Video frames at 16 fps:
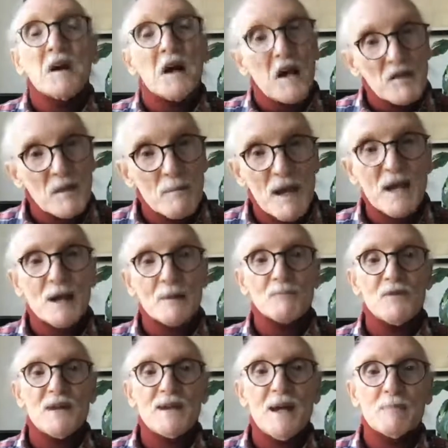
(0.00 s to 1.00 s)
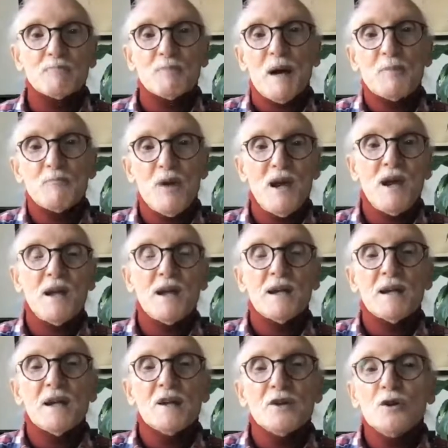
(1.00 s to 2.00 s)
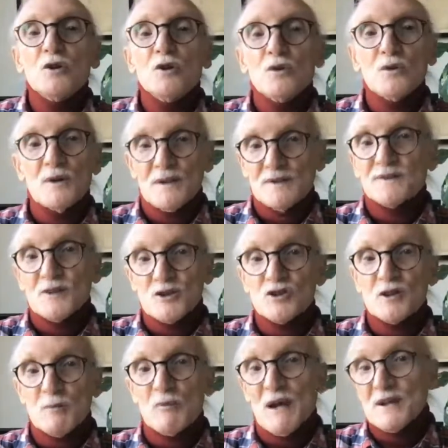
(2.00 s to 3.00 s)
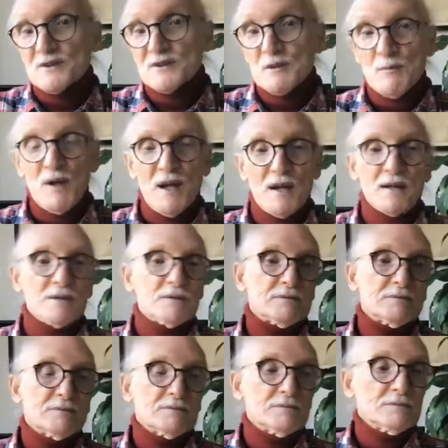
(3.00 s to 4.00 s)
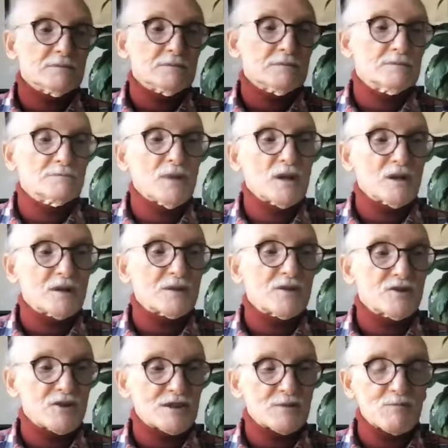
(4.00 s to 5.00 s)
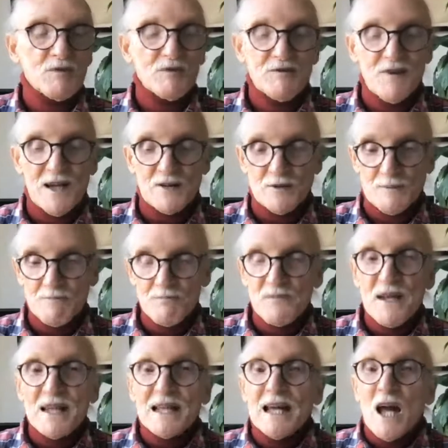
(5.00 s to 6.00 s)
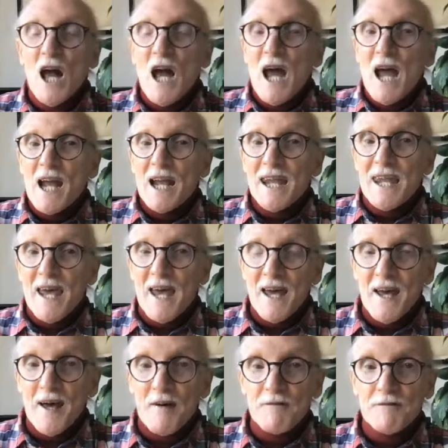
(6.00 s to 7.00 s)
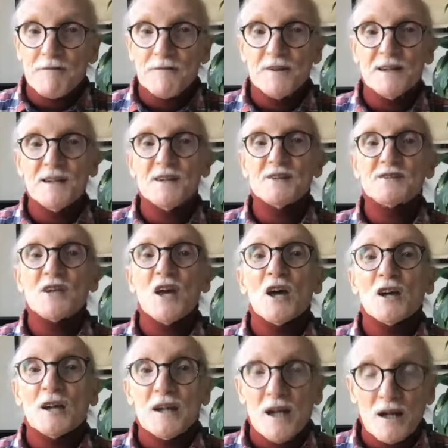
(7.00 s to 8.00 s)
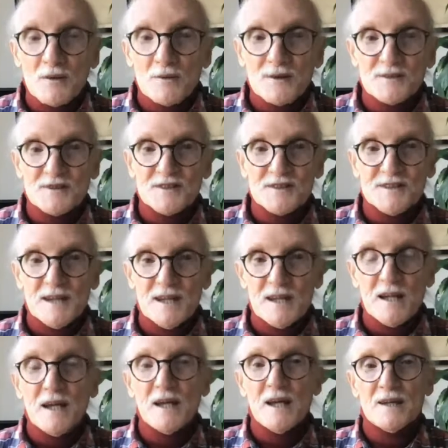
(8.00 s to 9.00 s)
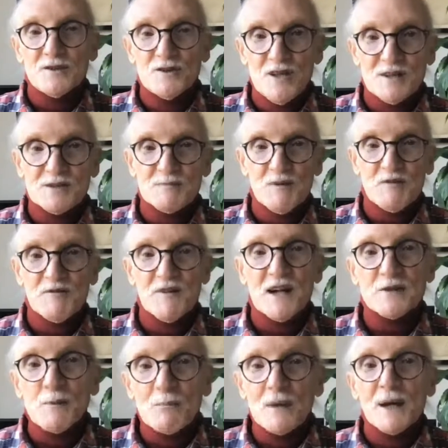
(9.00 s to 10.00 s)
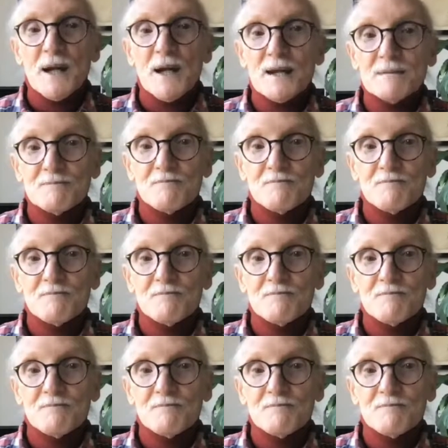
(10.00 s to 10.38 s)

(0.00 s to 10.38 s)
And they make up the gap by paying you, the shipper has to pay. Bunker adjustment factor. CAF is currency adjustment factor, money.